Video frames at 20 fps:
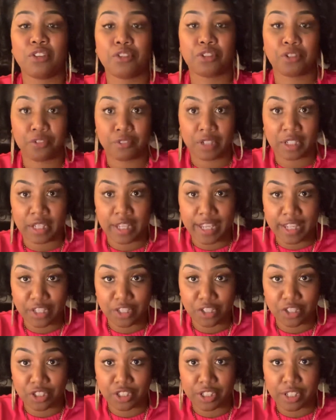your
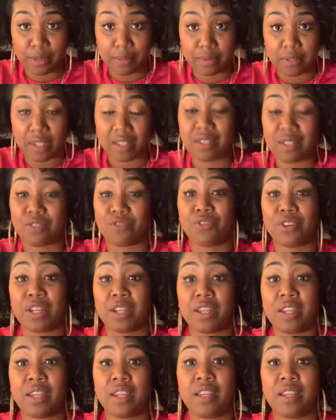relationships, is
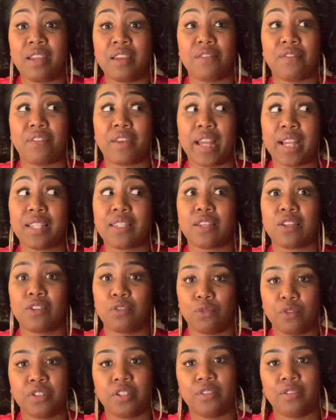reflecting
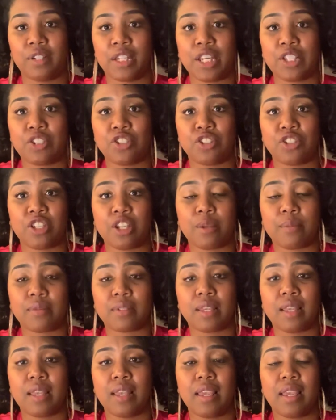on your
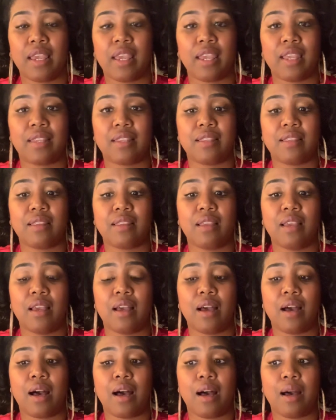relationships, and
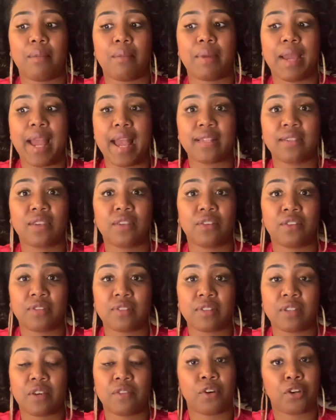asking
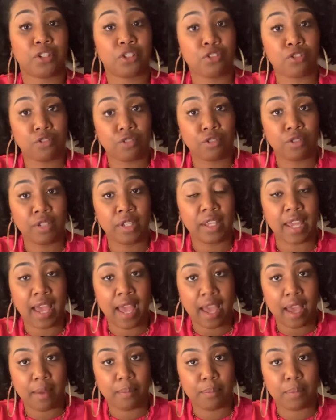yourself, are you truly
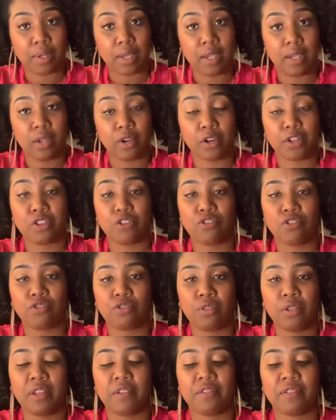happy? Are you
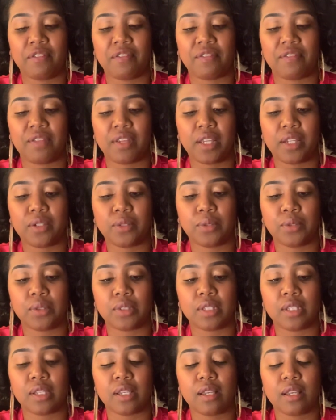truly
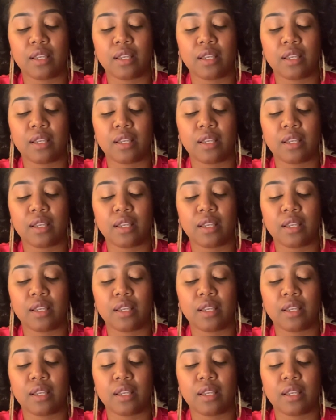fulfilled?